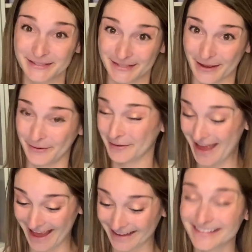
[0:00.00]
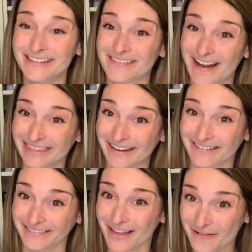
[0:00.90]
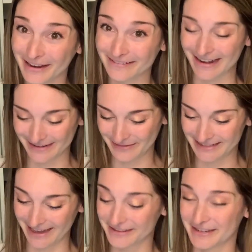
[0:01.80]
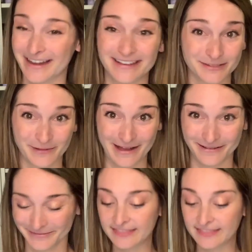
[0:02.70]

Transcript: So hey, you got their glowing recommendation as well.